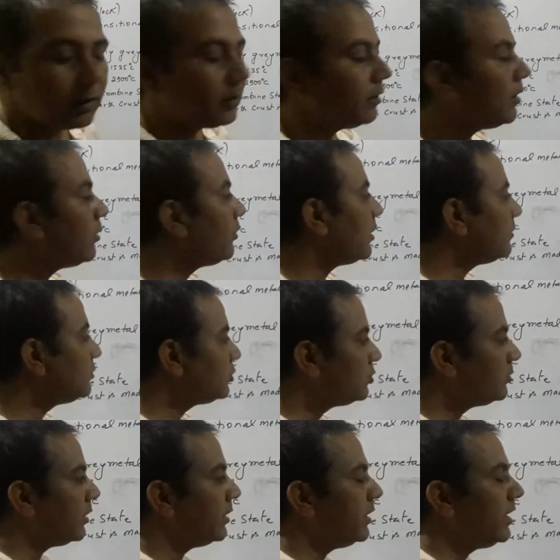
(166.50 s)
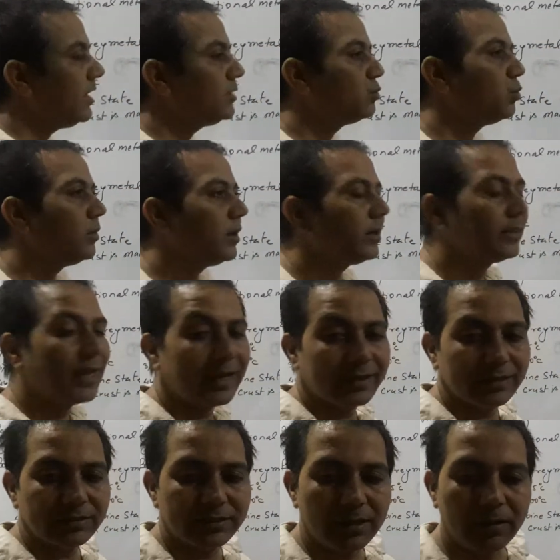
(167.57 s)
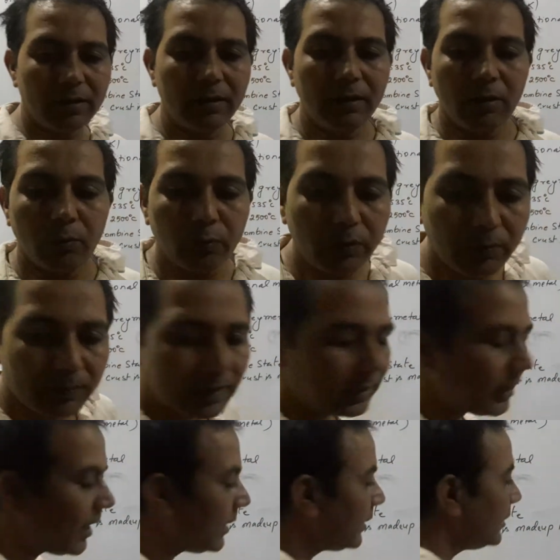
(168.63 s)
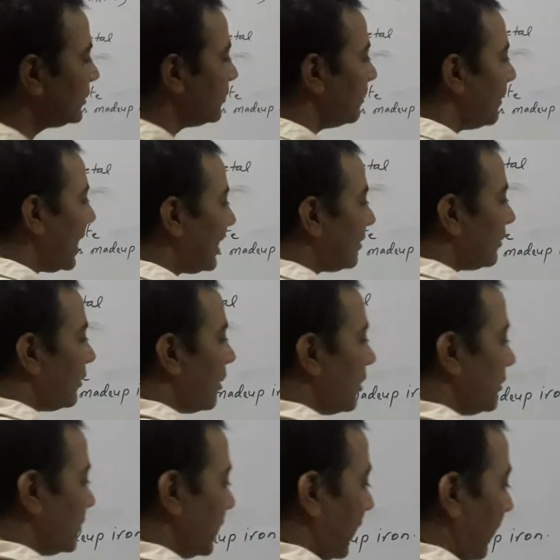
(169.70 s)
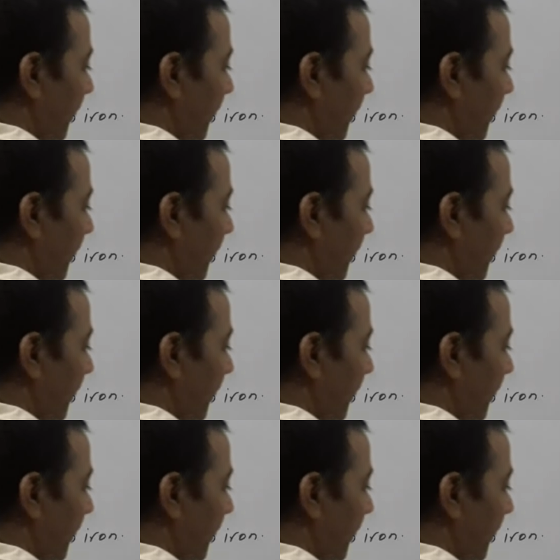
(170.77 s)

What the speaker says: Now comes to the next word, that is the we will get is metallurgy.